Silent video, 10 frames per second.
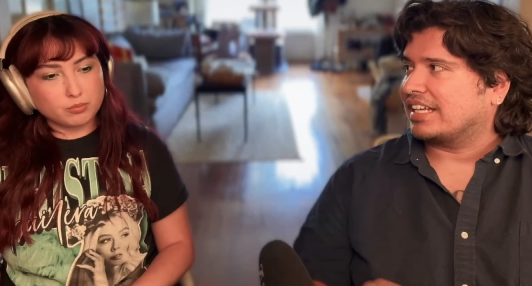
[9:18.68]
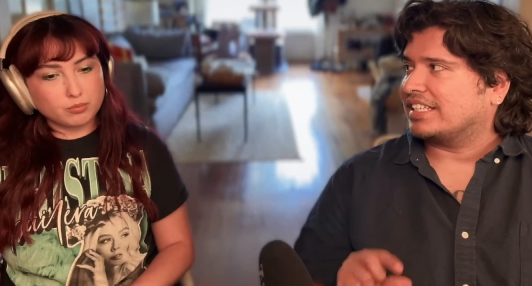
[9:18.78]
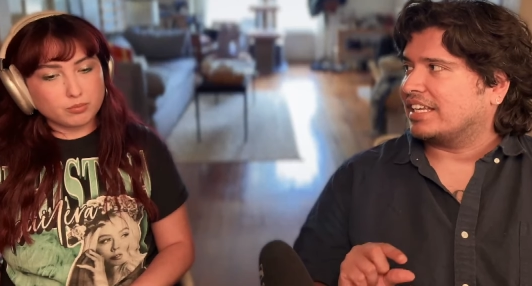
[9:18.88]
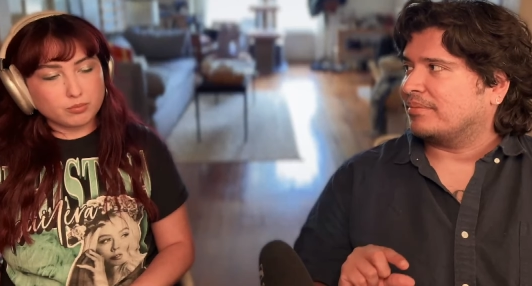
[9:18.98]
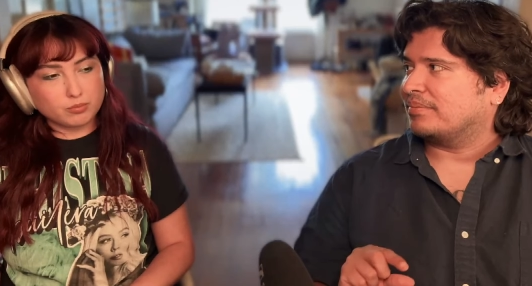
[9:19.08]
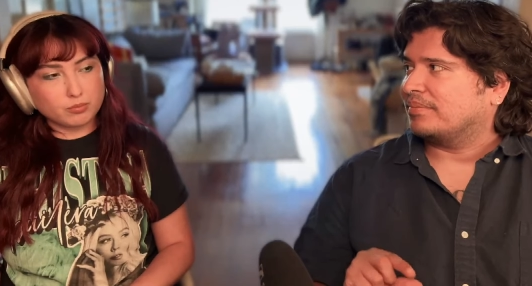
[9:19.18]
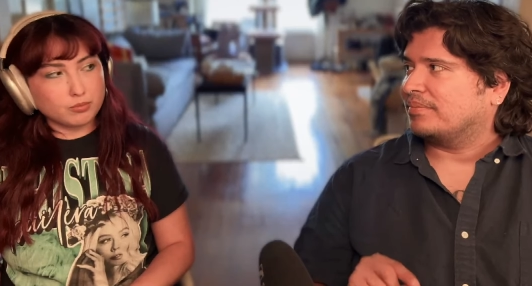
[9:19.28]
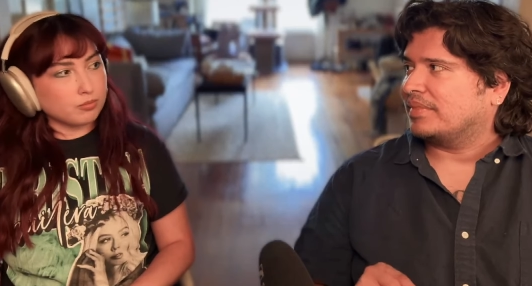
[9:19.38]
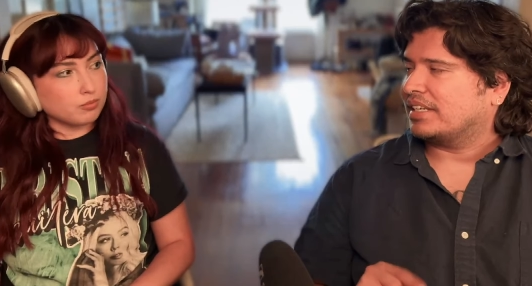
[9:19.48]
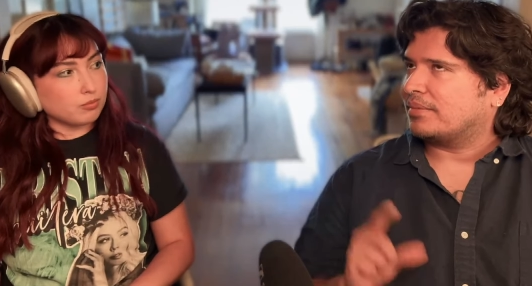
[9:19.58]
Speaker 1: same,
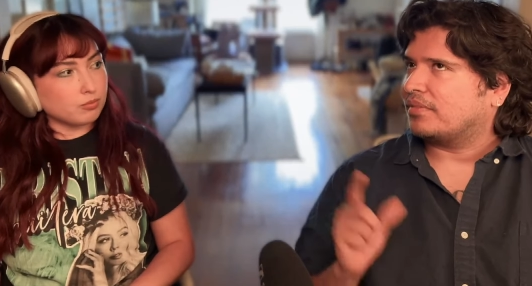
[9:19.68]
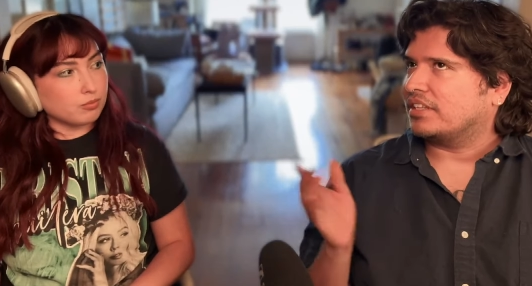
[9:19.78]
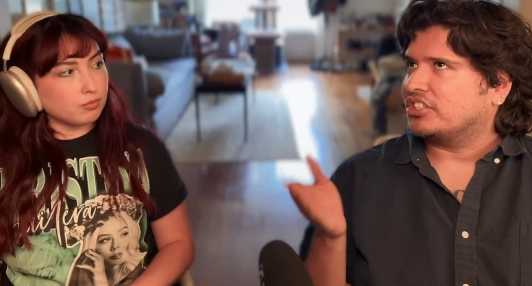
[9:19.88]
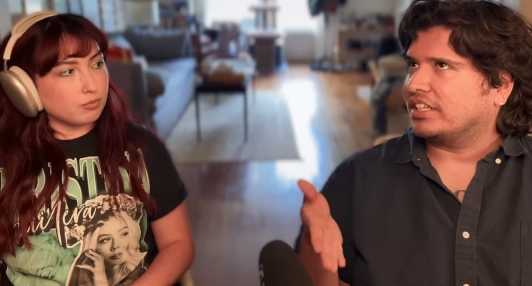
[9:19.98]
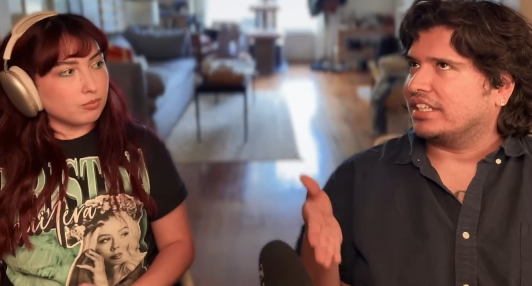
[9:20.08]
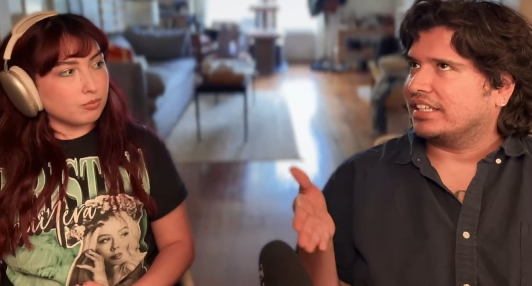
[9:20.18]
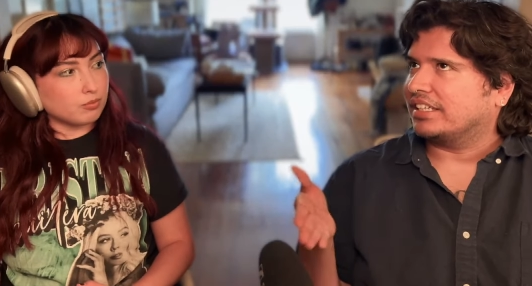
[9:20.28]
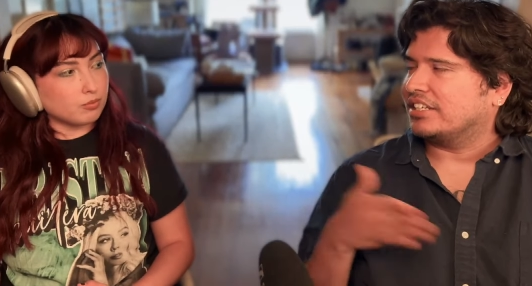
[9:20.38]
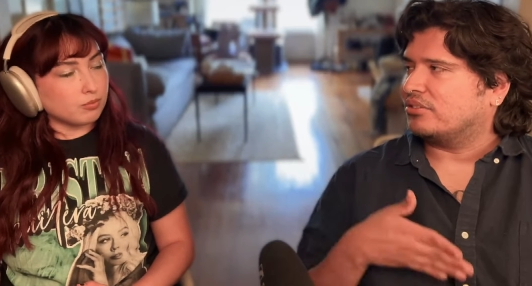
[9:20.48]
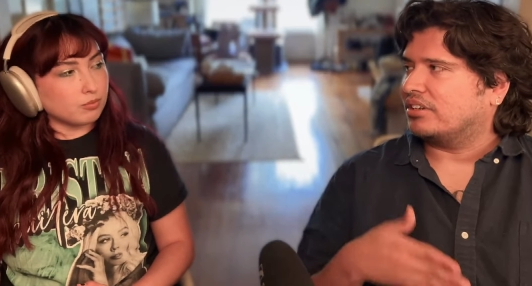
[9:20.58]
except for the Genie
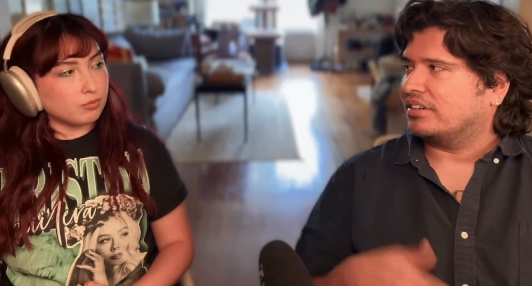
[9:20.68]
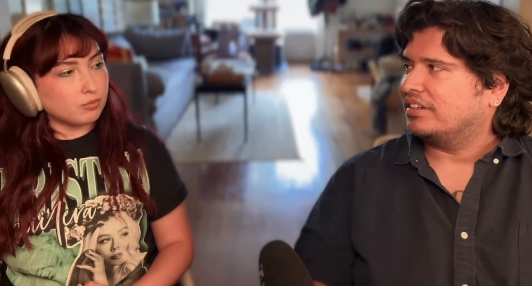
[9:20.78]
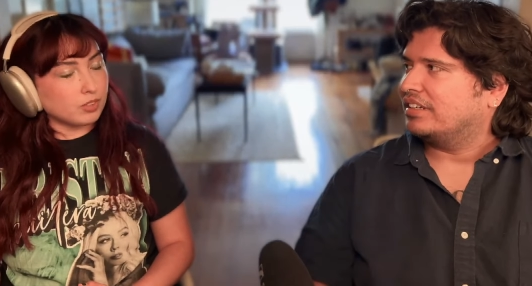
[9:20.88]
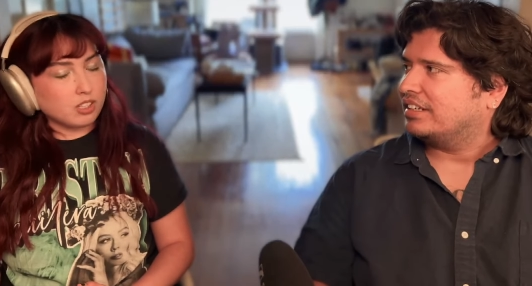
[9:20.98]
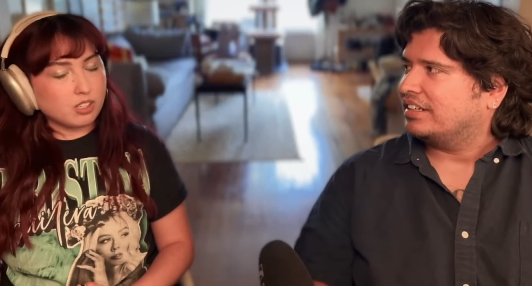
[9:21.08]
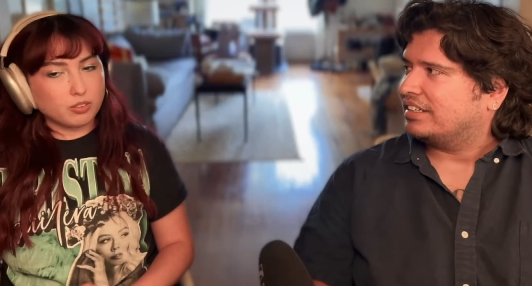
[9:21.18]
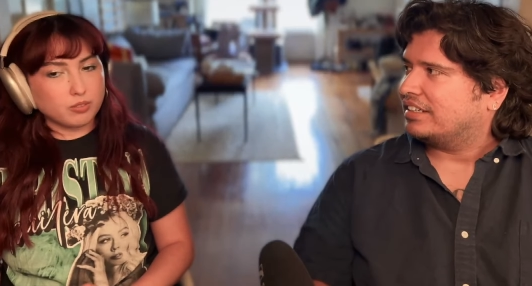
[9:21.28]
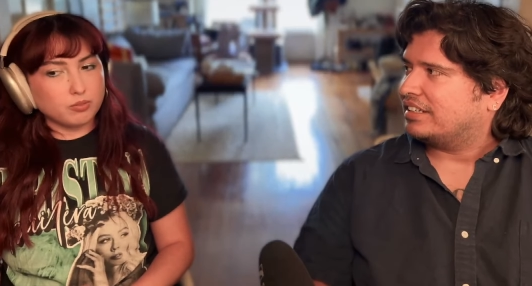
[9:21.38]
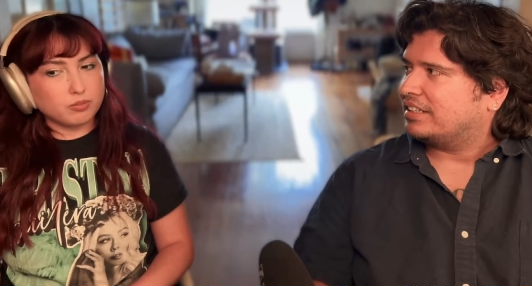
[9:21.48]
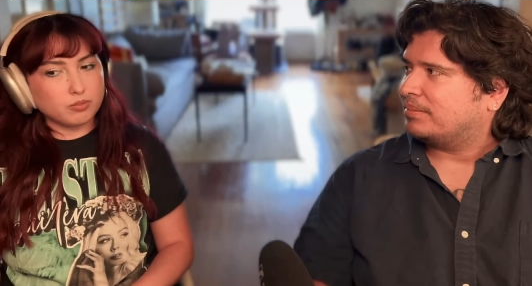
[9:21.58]
intro.
Speaker 2: Oh.
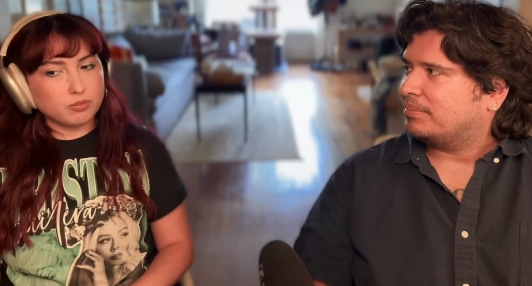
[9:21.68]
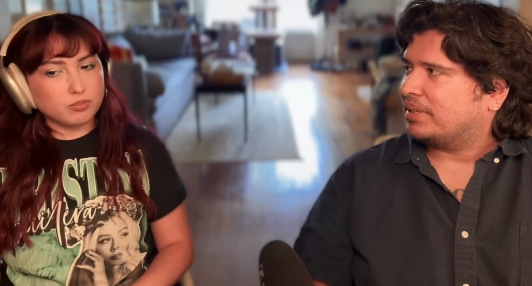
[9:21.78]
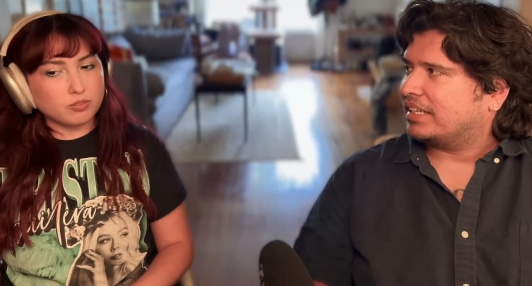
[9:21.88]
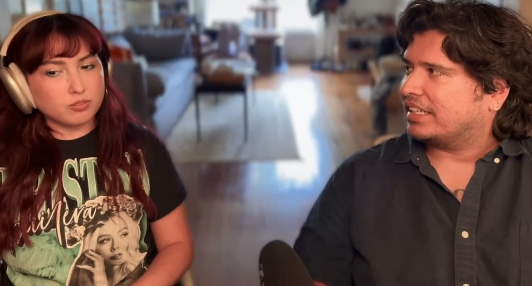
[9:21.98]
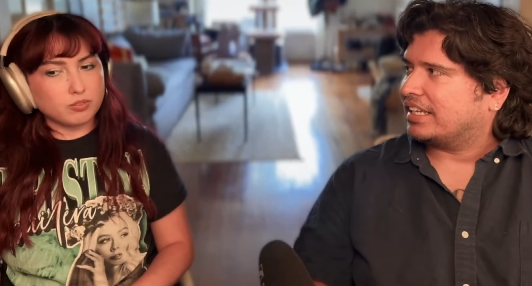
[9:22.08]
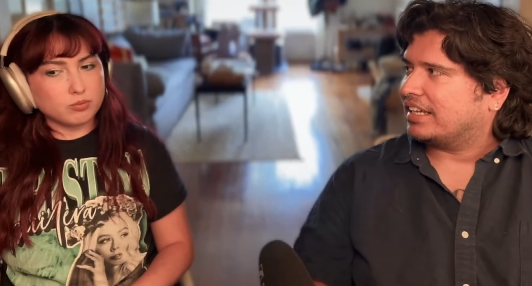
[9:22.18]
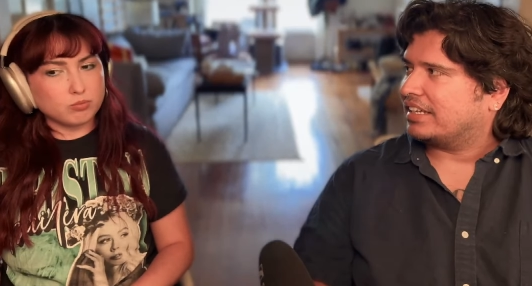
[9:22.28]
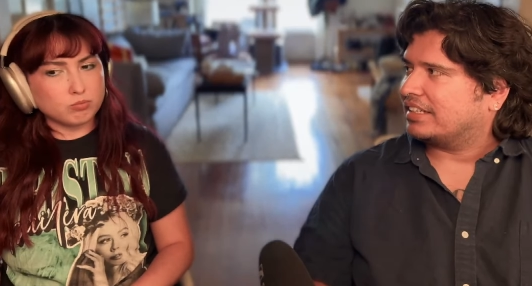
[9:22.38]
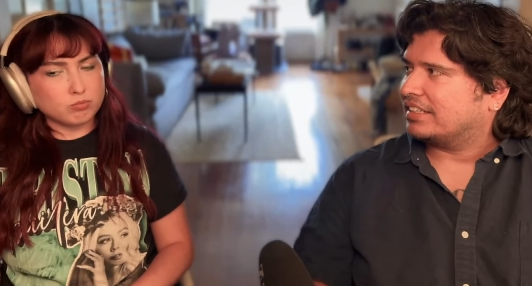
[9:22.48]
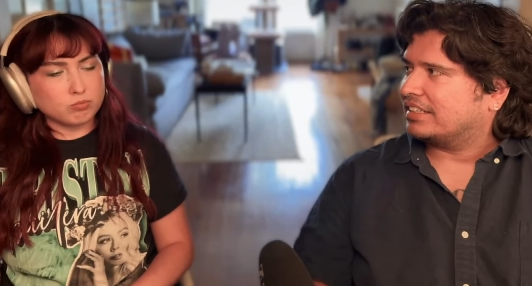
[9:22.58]
Speaker 1: But, yeah.
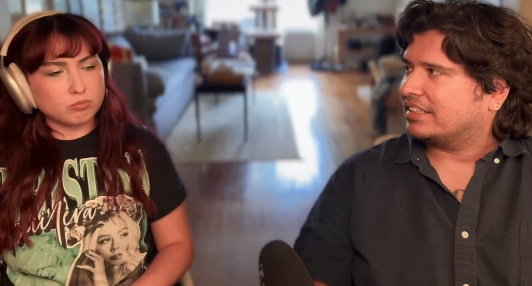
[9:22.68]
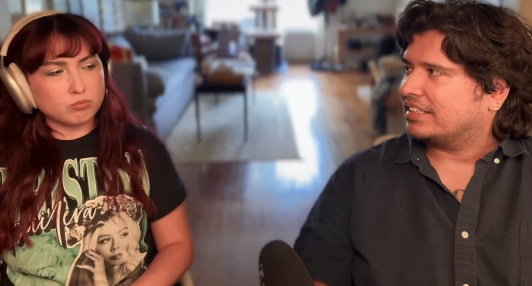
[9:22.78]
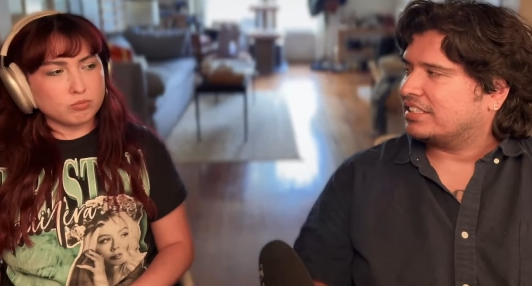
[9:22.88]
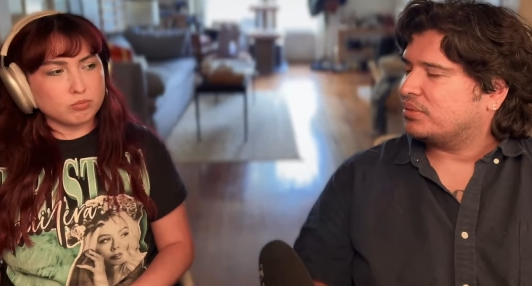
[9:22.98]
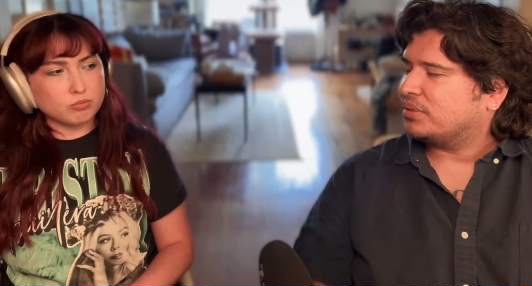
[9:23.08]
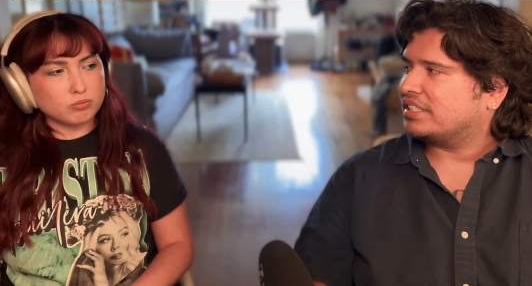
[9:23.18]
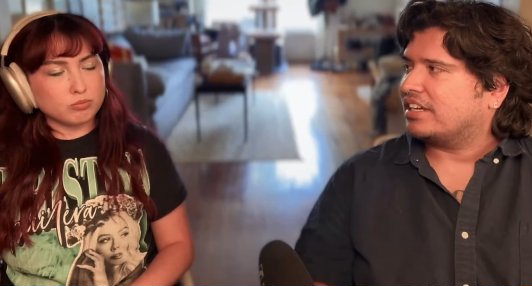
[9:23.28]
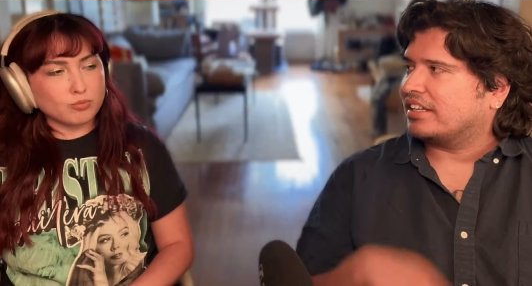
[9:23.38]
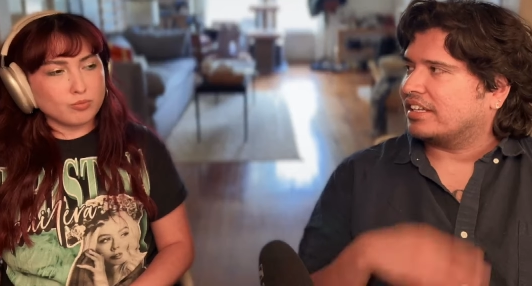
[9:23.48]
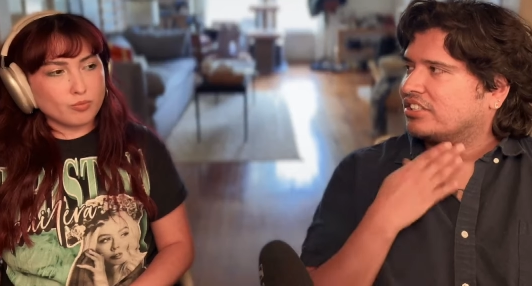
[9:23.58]
Because you can tell,
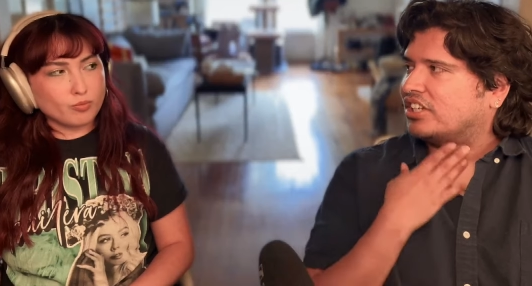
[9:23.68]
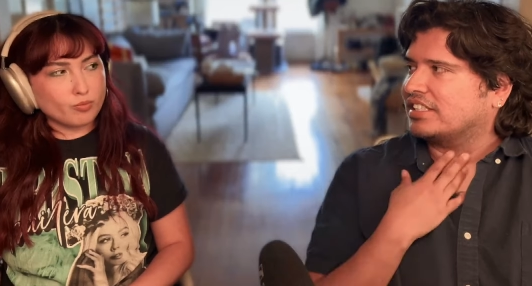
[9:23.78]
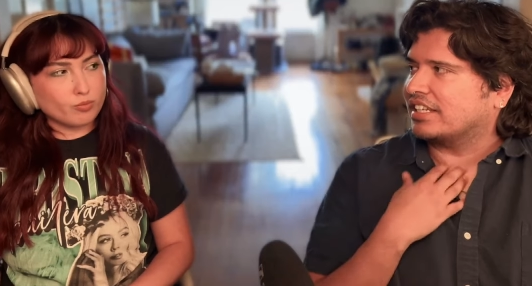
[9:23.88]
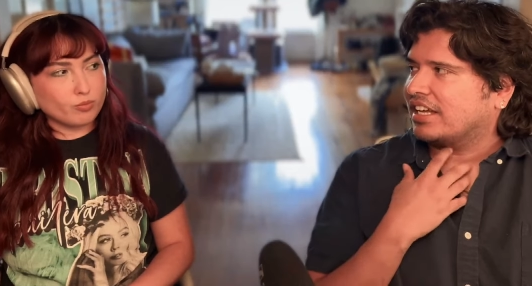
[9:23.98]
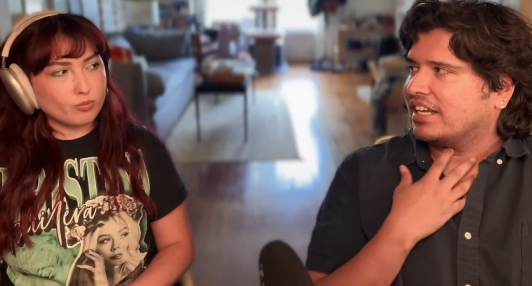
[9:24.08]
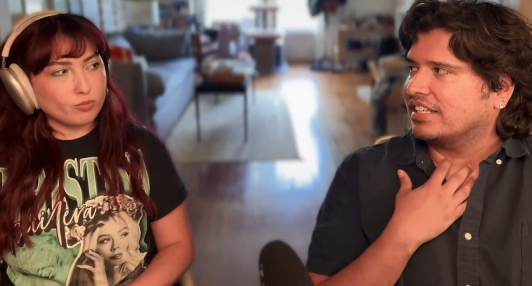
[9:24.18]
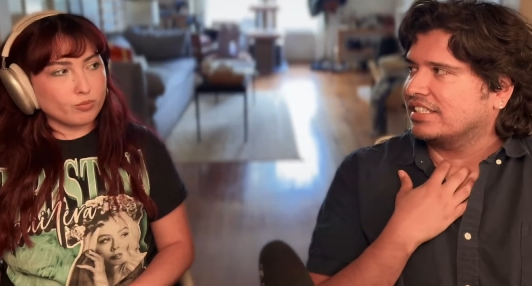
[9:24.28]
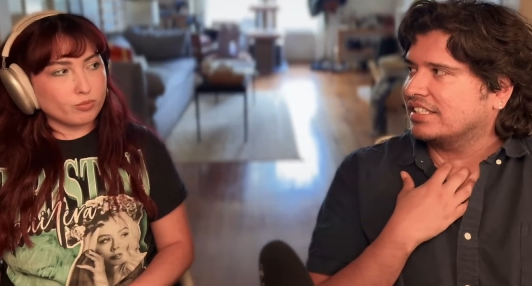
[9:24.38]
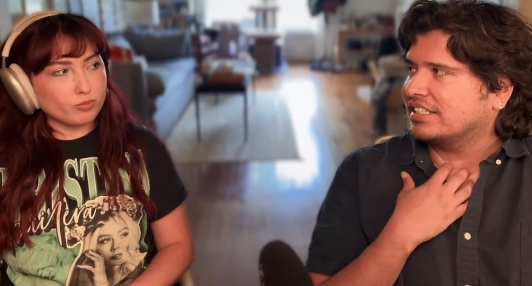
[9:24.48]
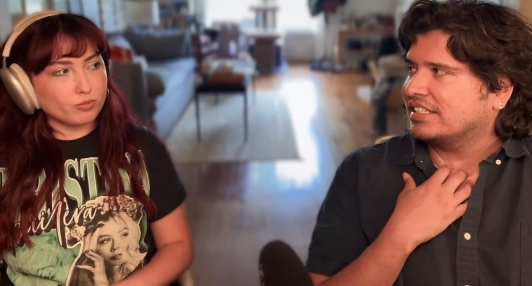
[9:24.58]
like, she has, like, a
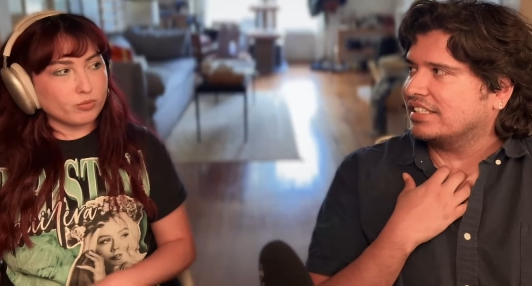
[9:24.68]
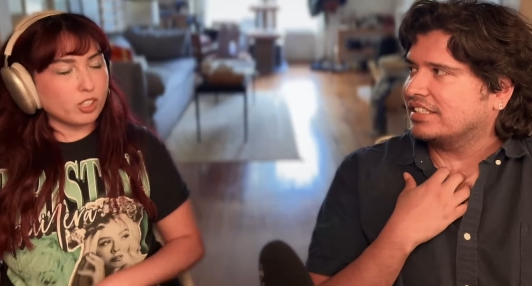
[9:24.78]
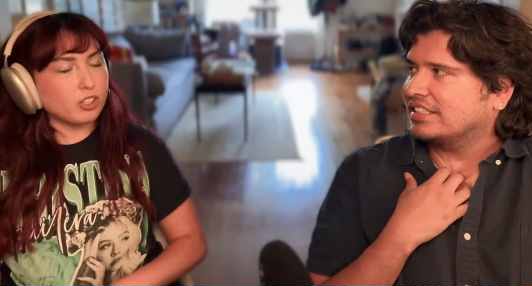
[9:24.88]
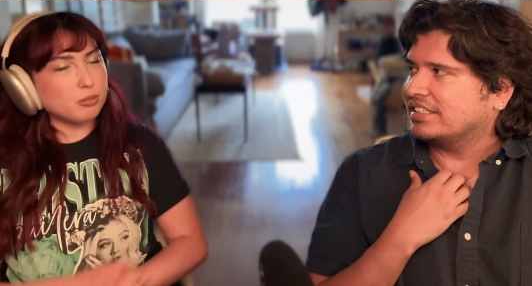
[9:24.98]
husk.
Speaker 2: Oh, I was